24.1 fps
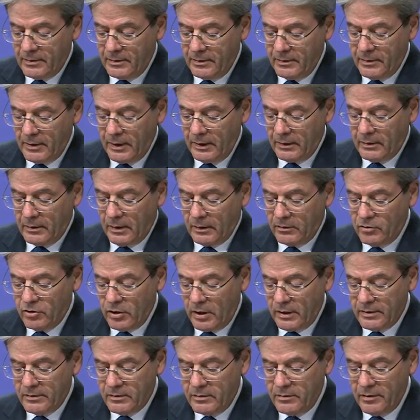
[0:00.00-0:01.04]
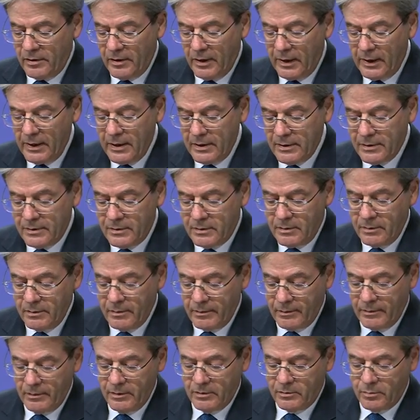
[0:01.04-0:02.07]
Data just released
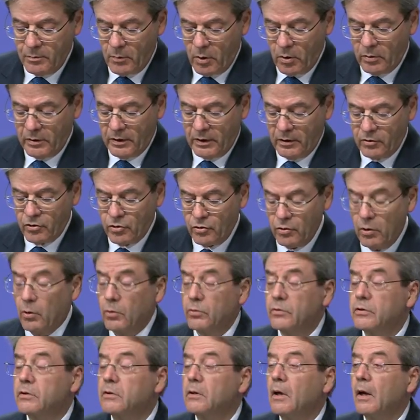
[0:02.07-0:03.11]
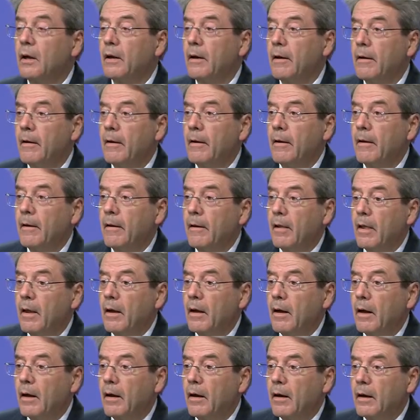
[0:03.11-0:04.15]
this morning shows
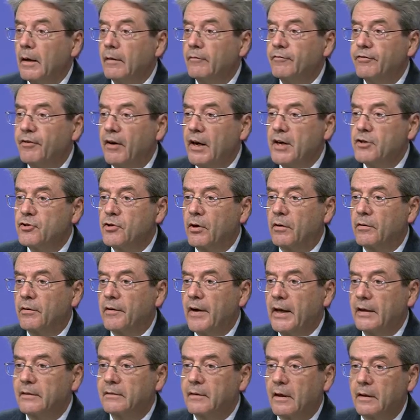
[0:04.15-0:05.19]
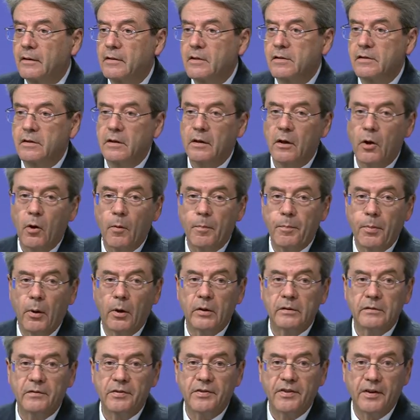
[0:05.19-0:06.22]
inflation rate at zero
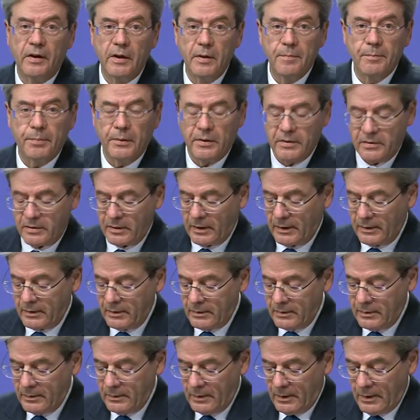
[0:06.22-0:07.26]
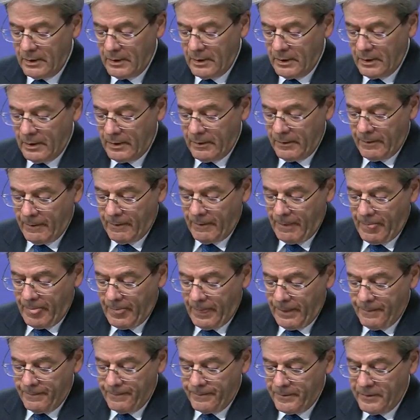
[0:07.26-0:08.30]
point three percent.
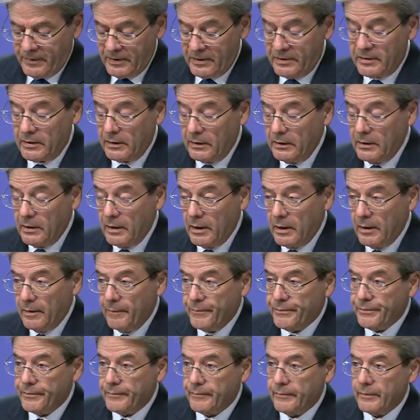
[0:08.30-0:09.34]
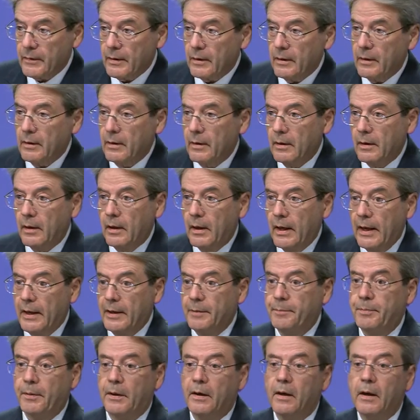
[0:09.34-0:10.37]
This year,
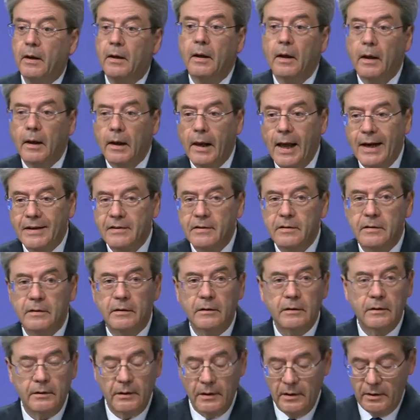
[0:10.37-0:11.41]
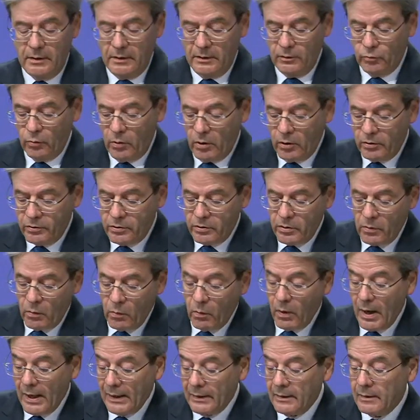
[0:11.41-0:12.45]
April last year, it was
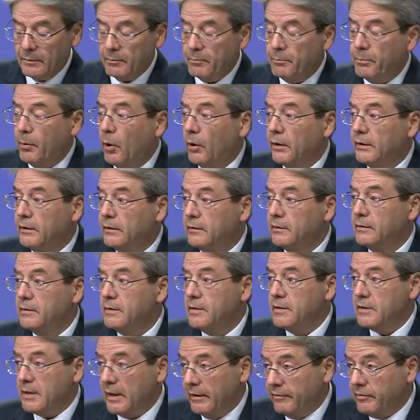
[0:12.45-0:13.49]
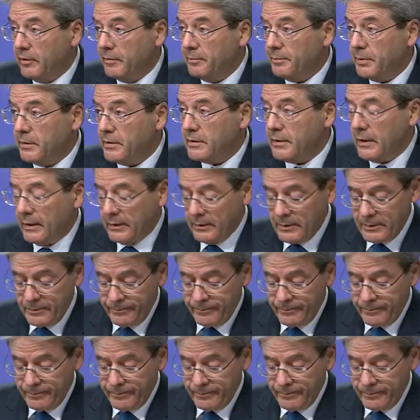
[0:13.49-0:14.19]
one point seven percent.